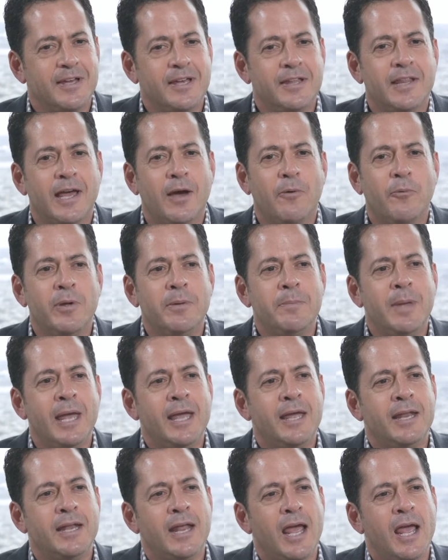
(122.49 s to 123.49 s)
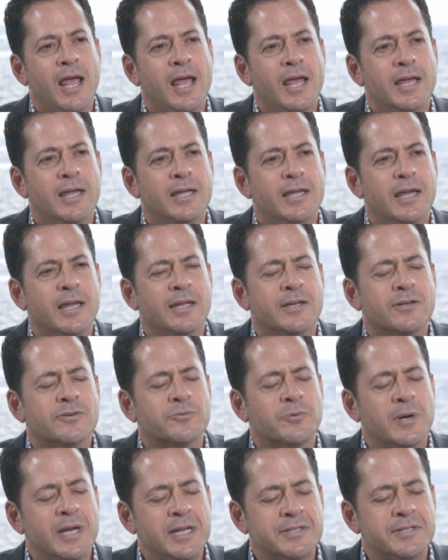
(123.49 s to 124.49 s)
in that we made a, a
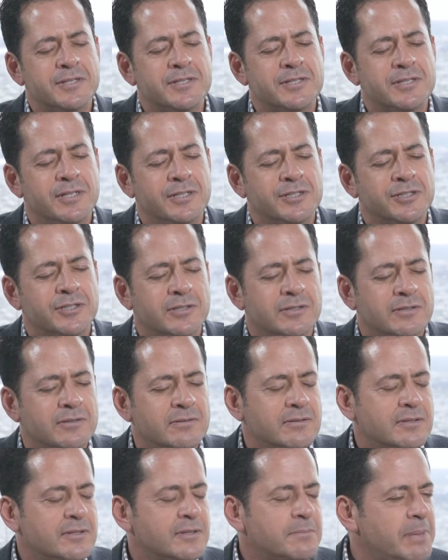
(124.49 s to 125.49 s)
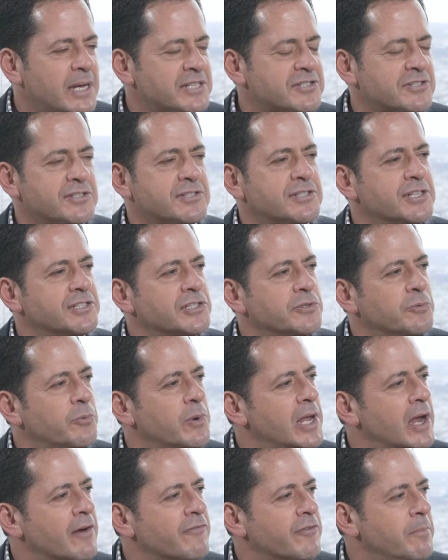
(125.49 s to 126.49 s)
great decision best decision
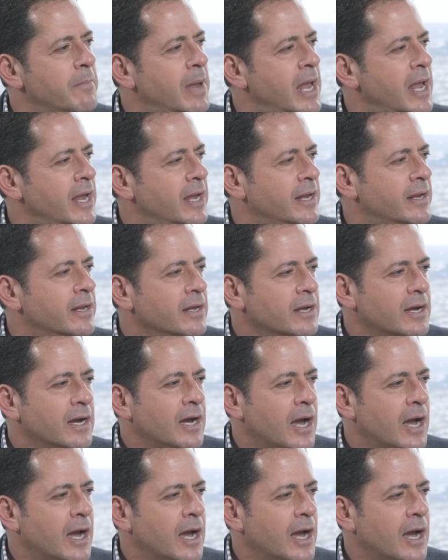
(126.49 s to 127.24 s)
we ever made,